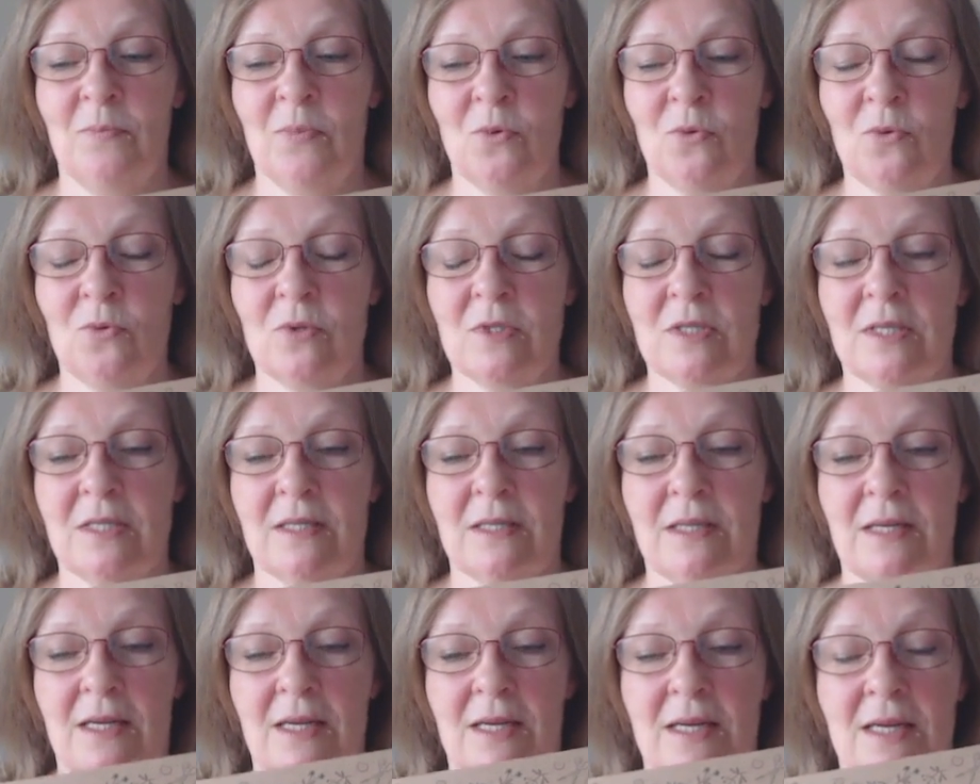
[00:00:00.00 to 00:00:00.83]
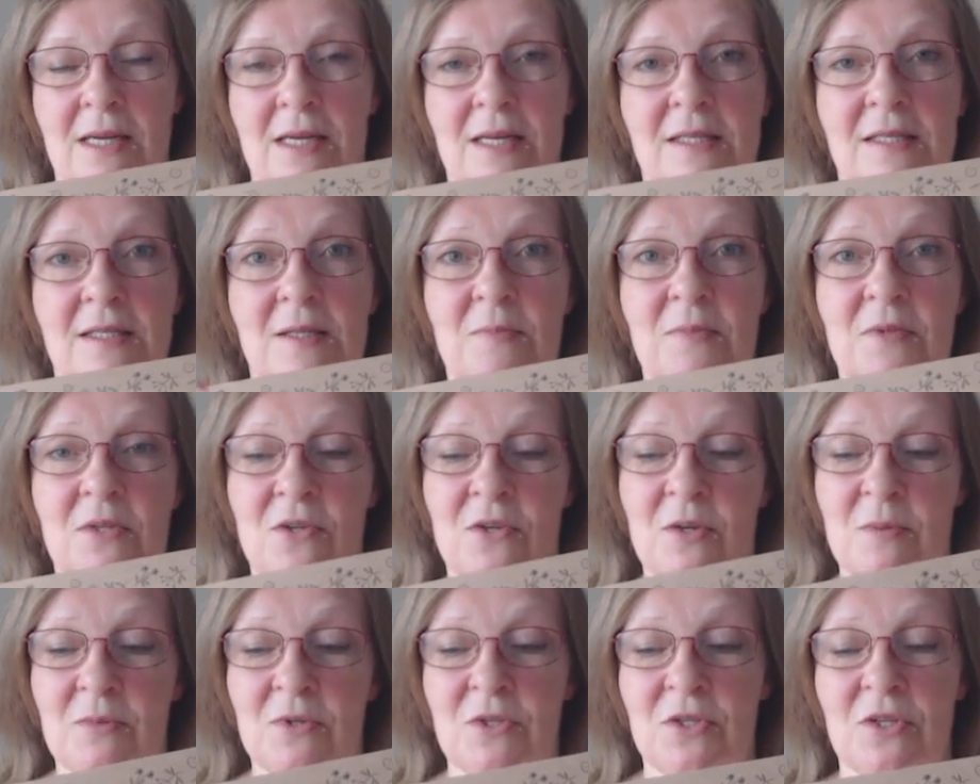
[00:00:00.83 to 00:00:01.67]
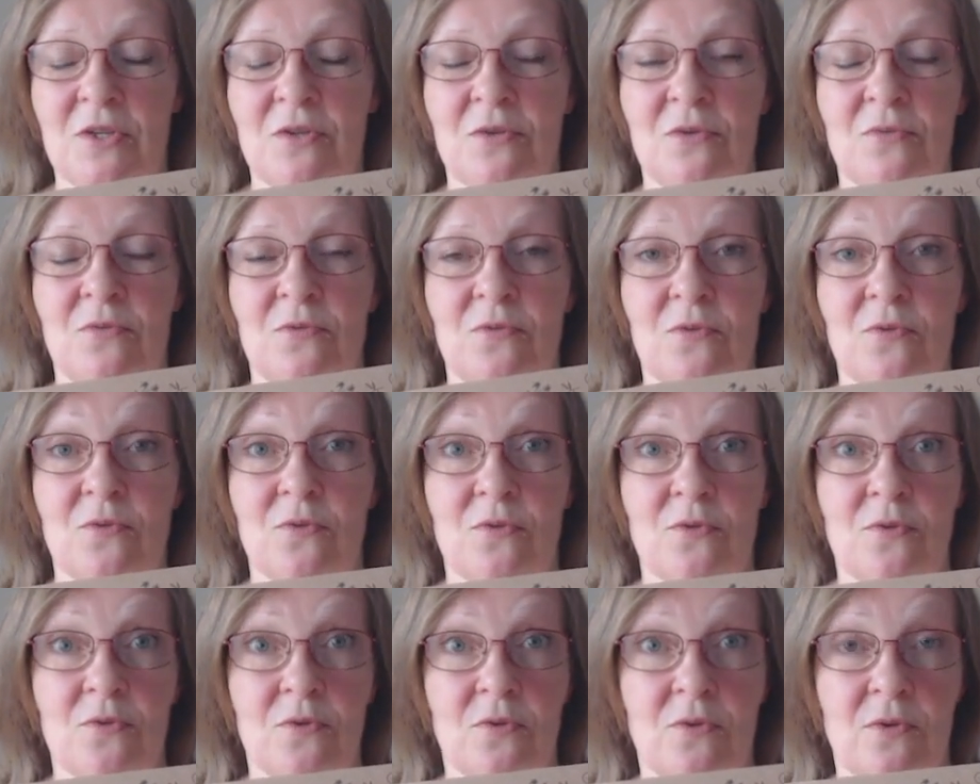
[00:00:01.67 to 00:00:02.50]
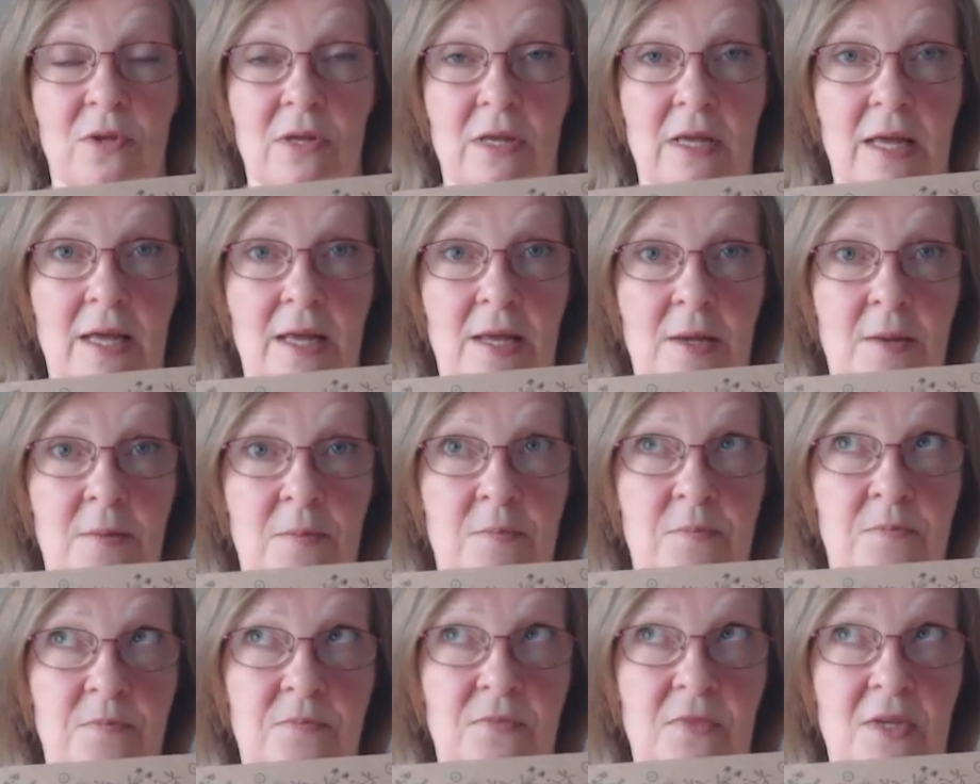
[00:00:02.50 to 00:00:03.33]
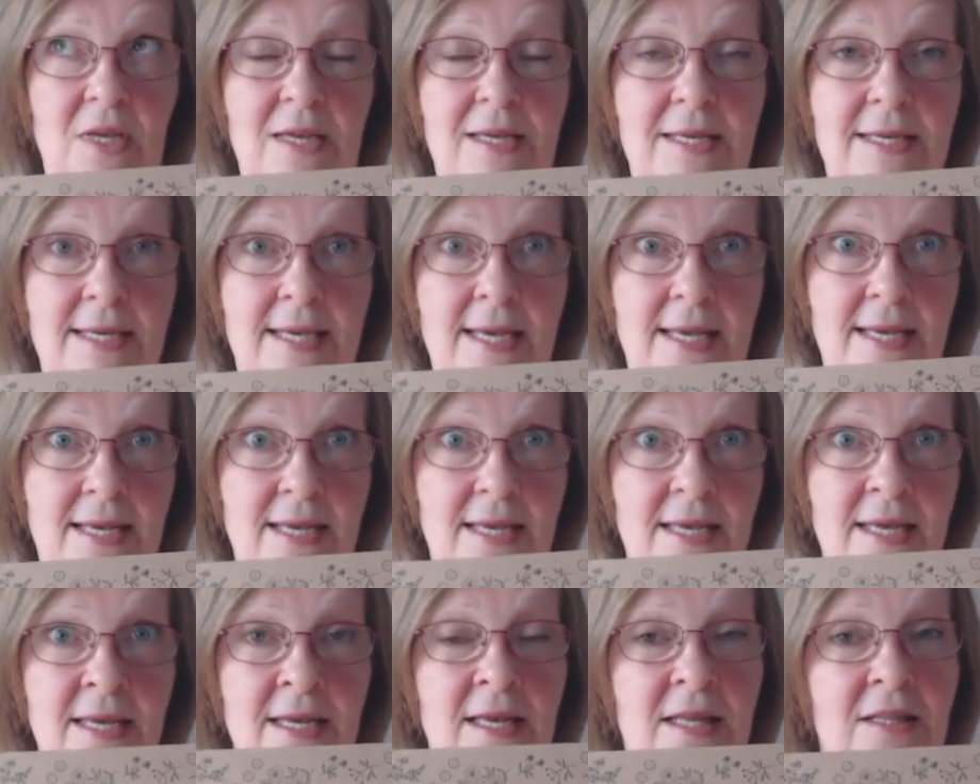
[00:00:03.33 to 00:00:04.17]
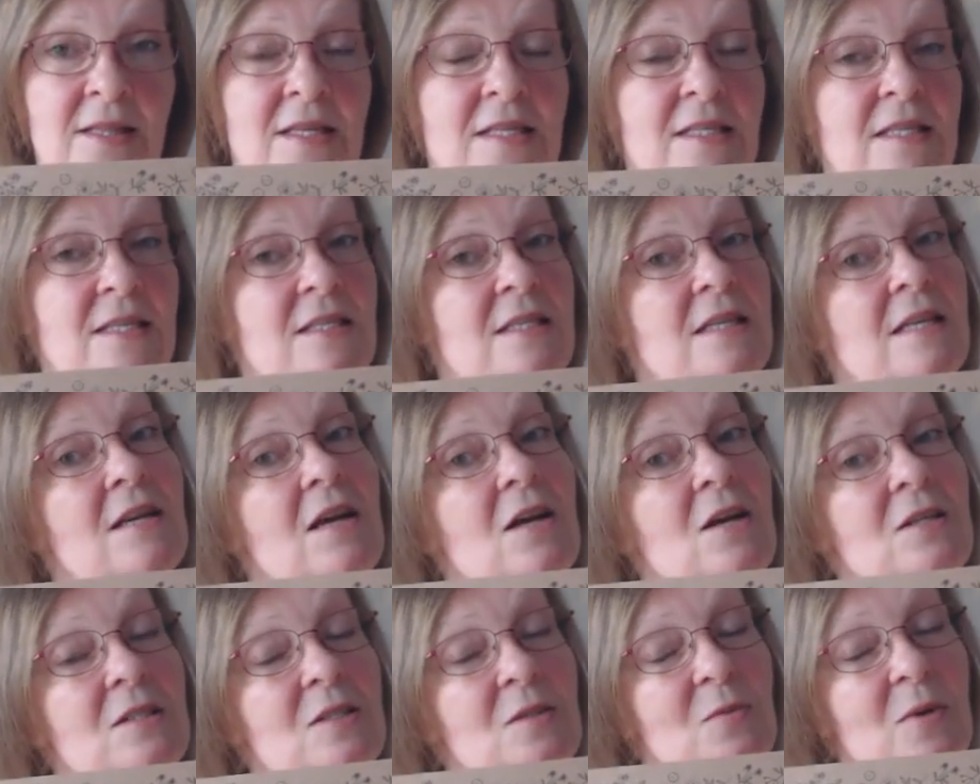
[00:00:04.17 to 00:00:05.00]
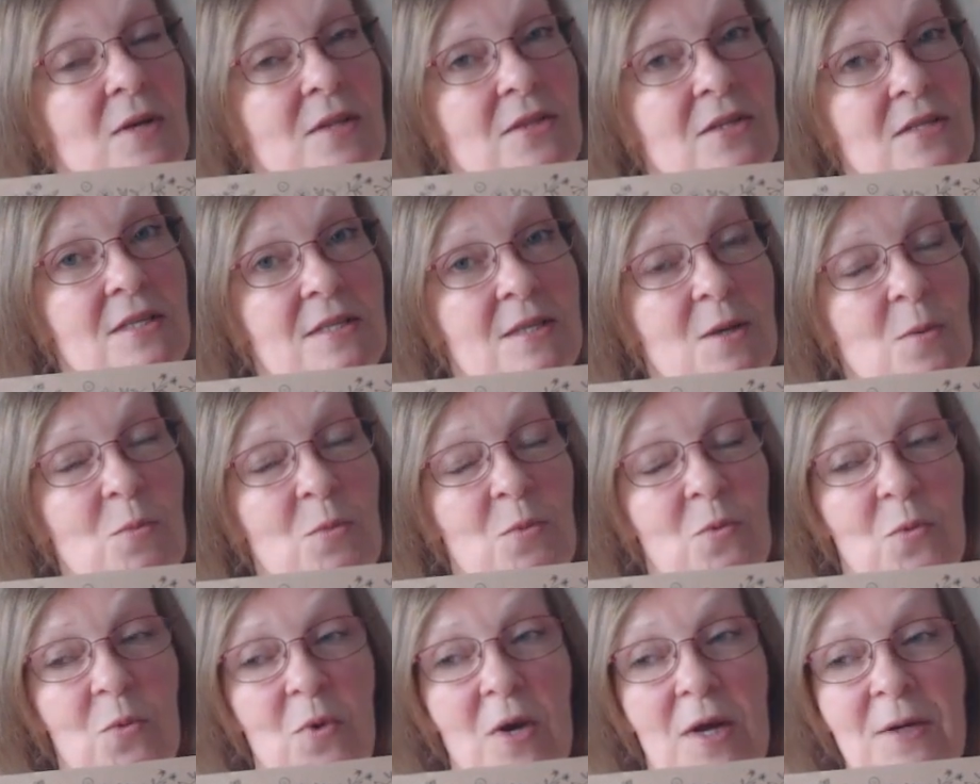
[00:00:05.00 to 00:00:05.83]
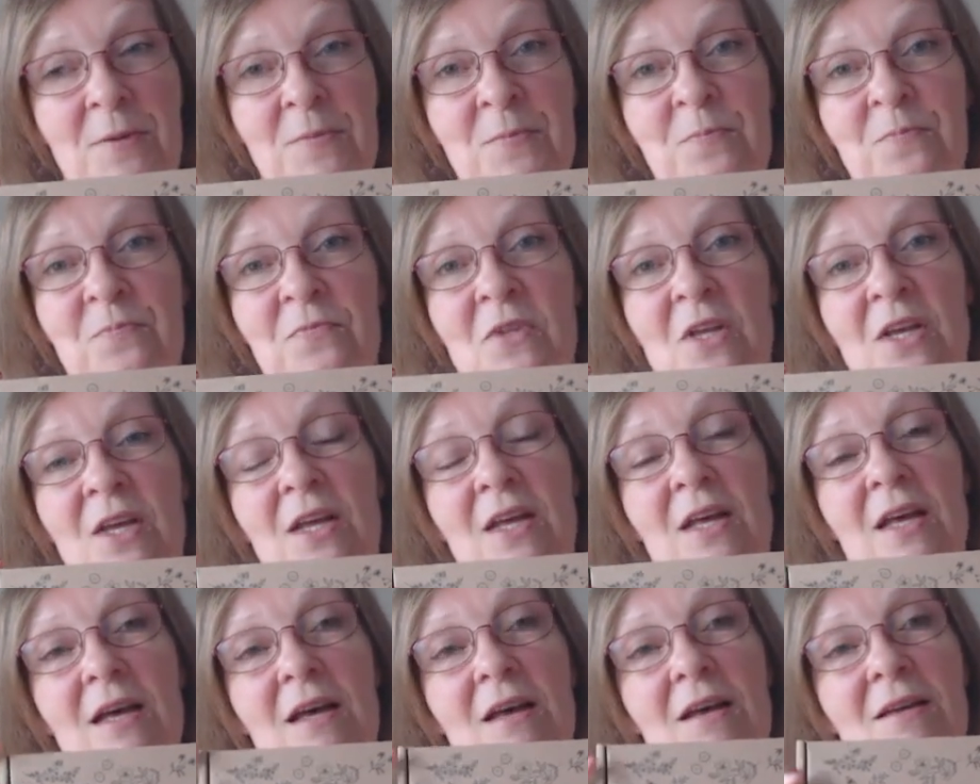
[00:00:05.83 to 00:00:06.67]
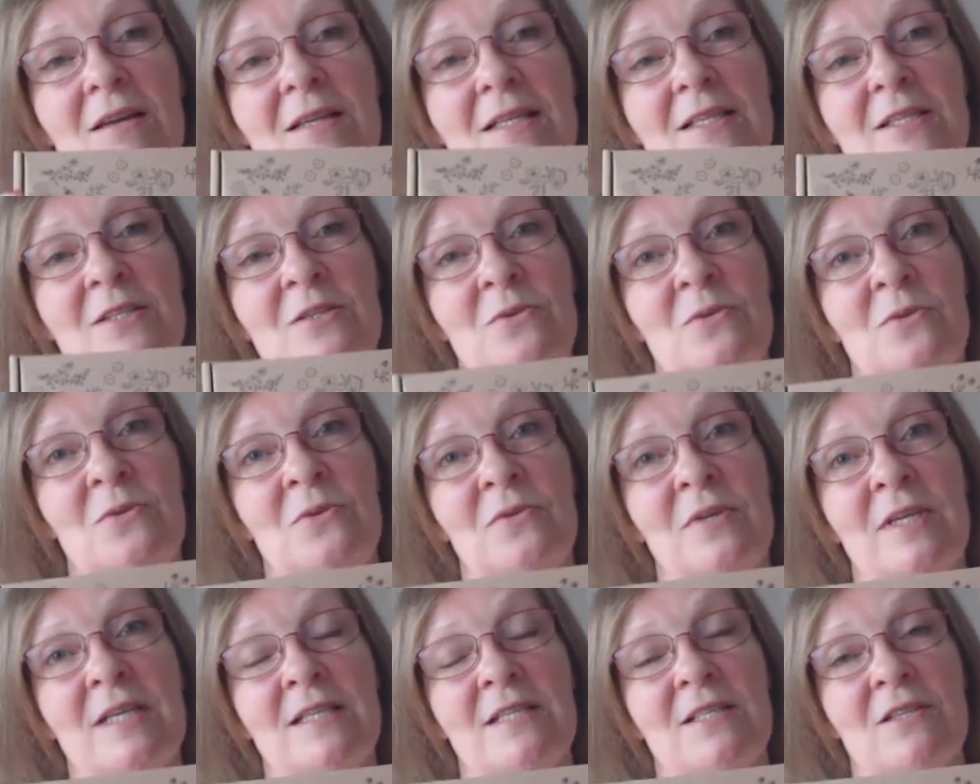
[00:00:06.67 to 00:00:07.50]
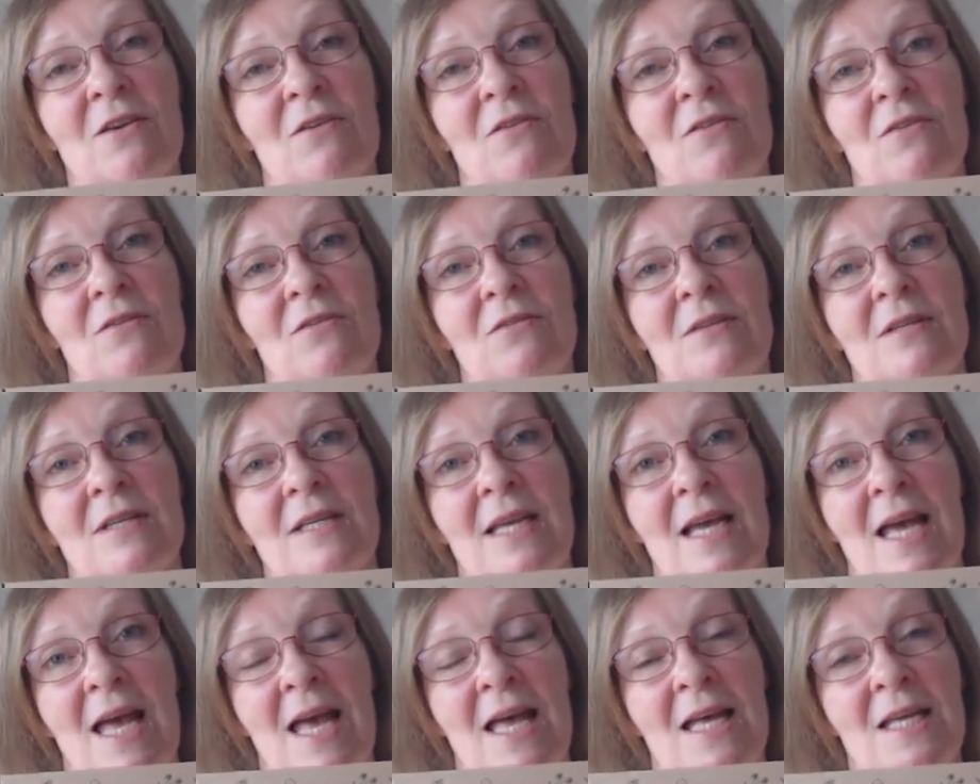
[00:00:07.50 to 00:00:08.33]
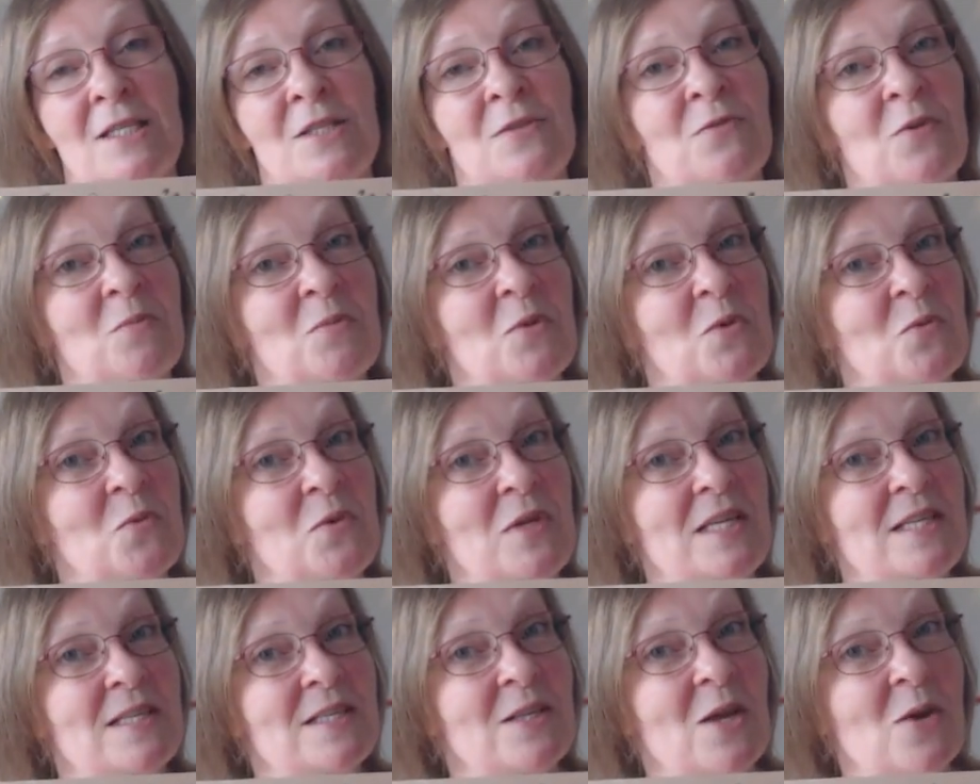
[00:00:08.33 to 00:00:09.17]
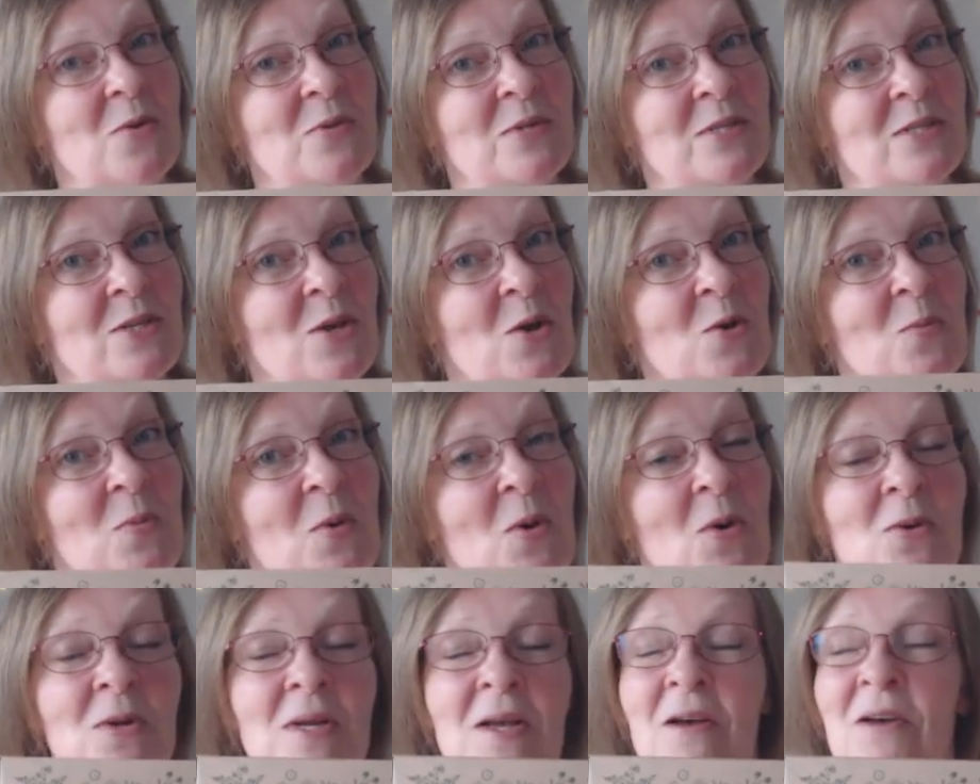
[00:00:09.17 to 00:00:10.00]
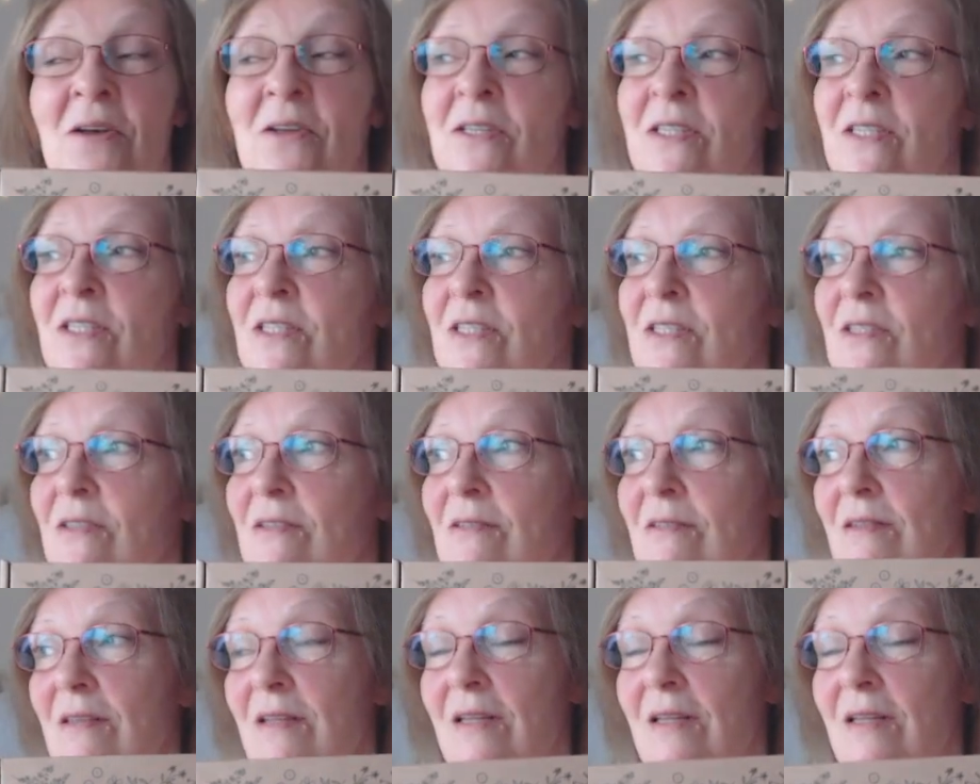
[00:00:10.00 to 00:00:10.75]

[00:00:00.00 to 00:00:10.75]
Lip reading: bought a subscription for a year, and this is the last one, the summer one. I saw it on Kaz from the We Sew and Sew podcast